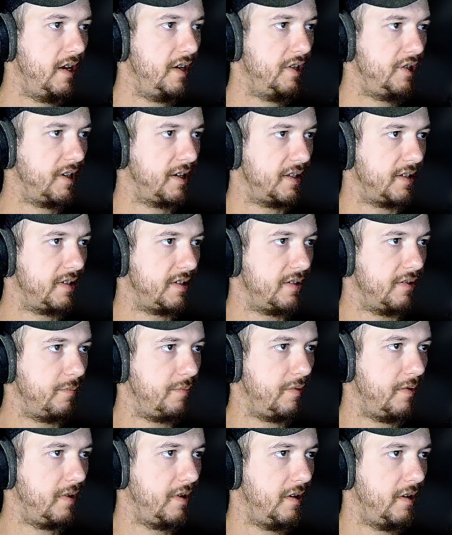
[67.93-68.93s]
Chicken
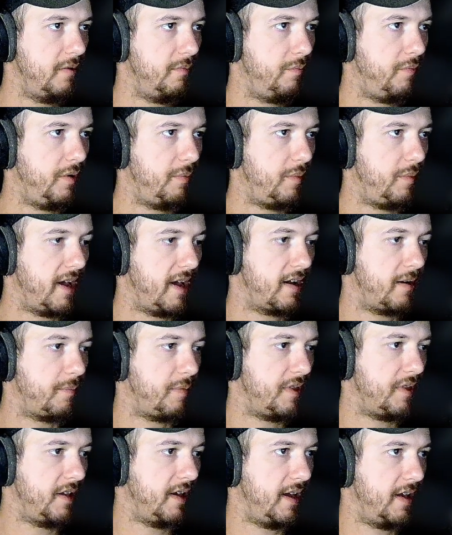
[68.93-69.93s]
soup, put back up
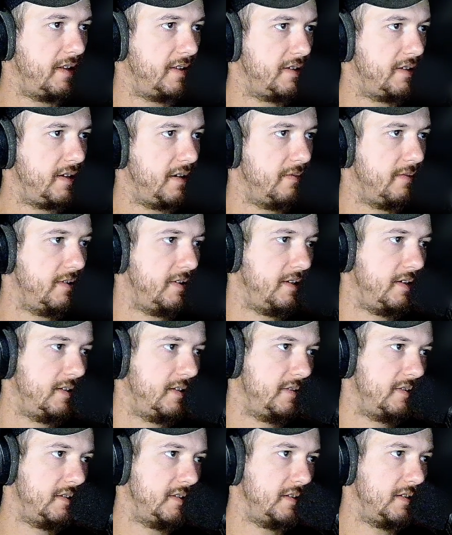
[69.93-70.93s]
in the A tier.
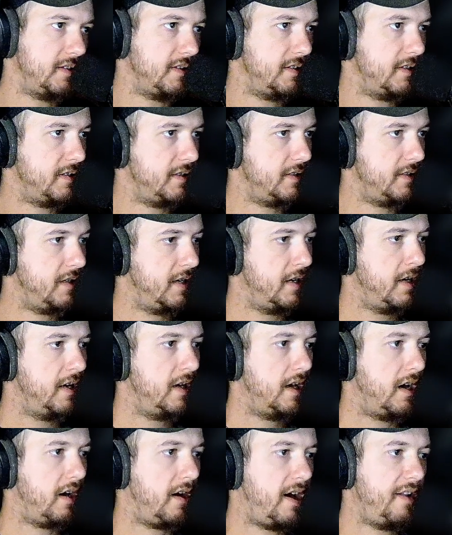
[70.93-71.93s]

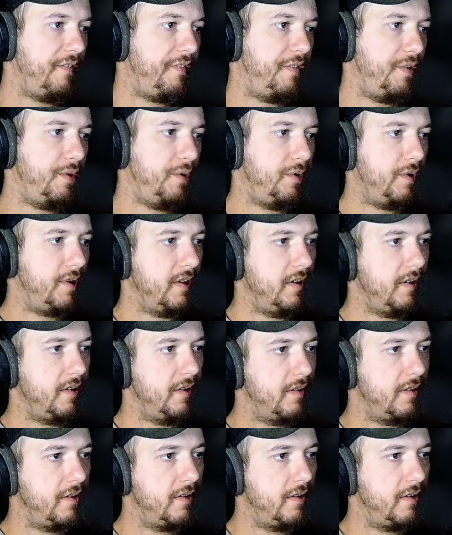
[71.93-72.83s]
A lot of food.